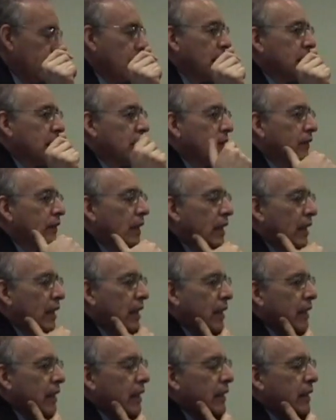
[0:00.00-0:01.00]
There is a
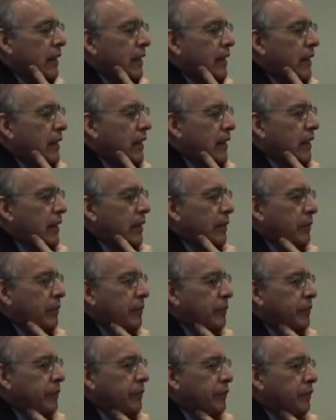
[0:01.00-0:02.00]
very
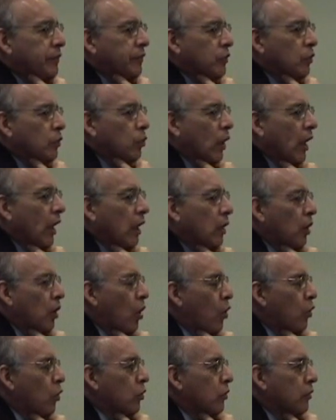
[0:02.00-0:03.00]

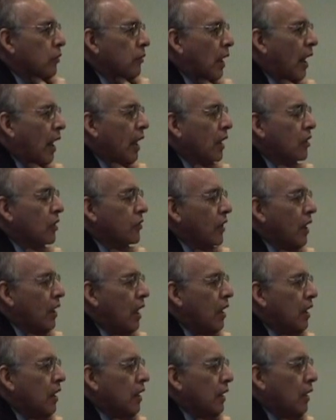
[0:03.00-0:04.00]
well-known, highly
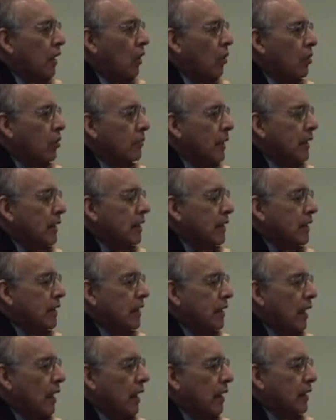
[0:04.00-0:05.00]
regarded economist
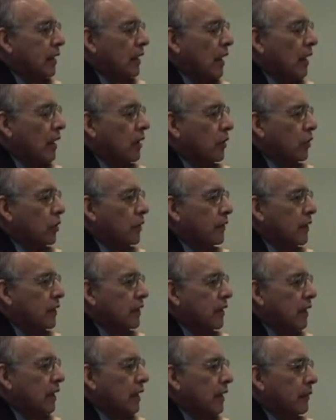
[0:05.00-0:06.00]
at Yale
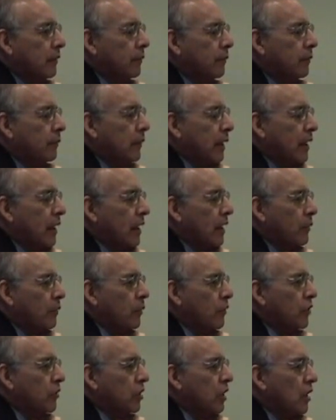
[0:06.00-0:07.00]
University by the
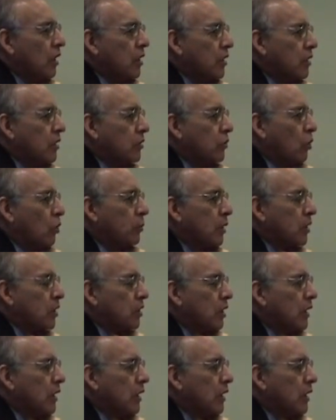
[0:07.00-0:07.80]
name of Schiller, Robert